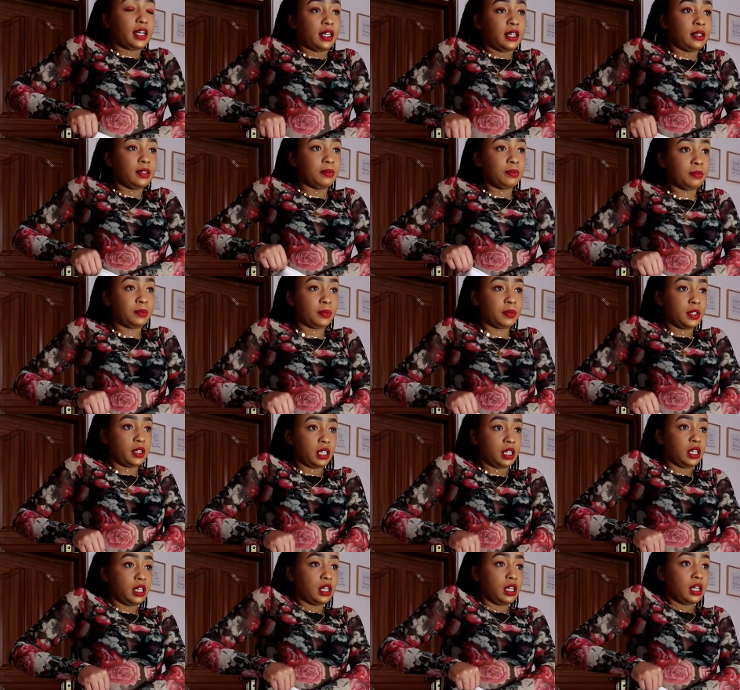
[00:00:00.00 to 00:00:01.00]

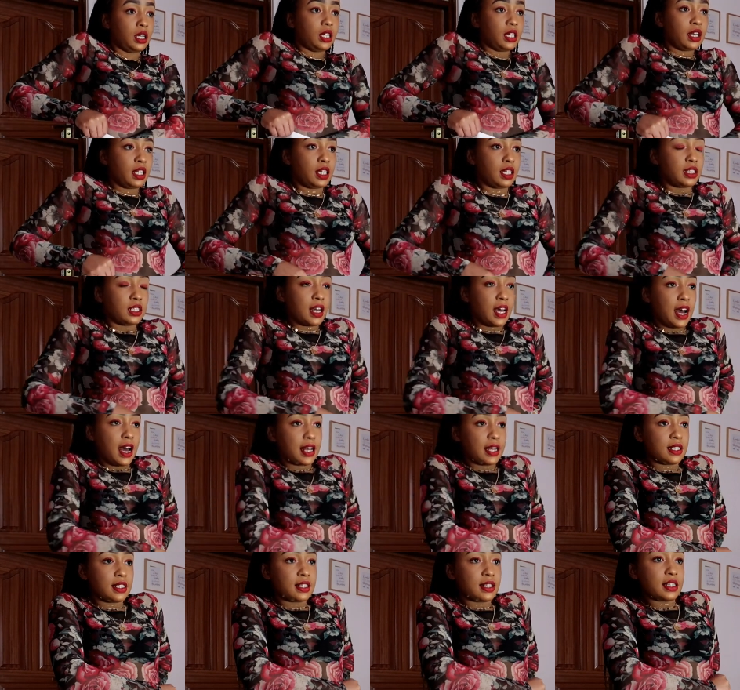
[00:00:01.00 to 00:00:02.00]
it
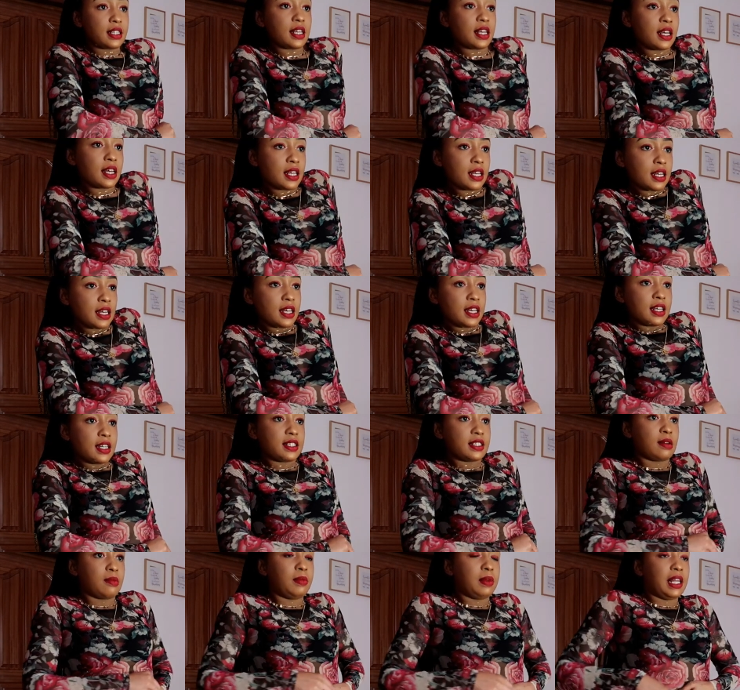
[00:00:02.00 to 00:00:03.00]
has
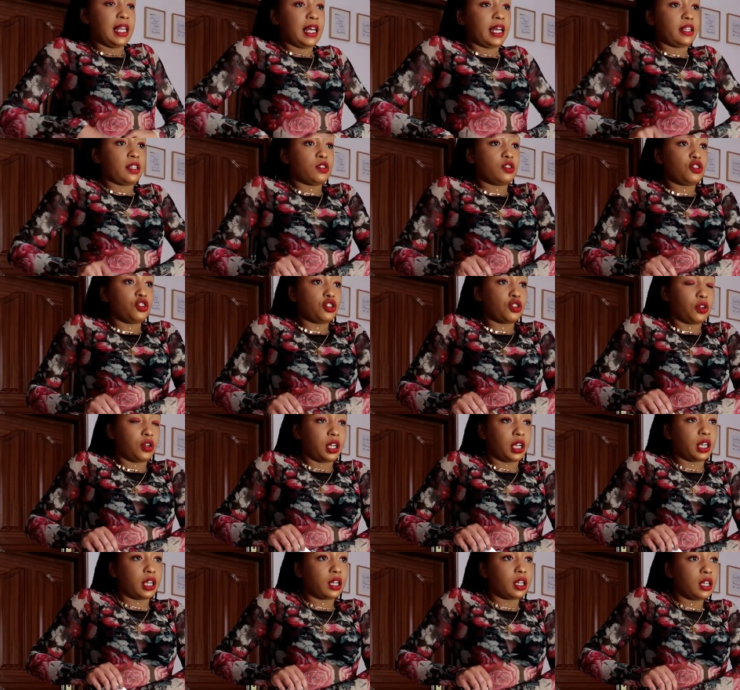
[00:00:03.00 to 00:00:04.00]
some lines
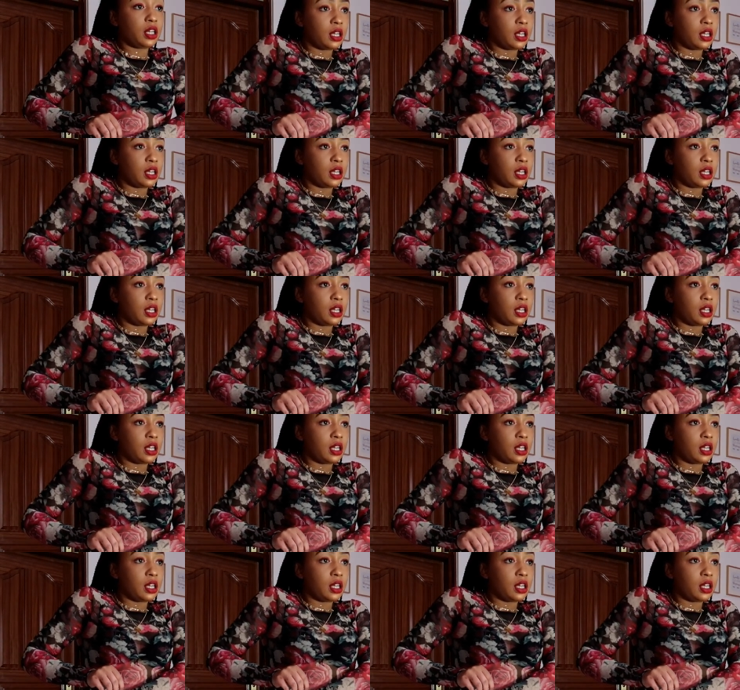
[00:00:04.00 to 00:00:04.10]
showing.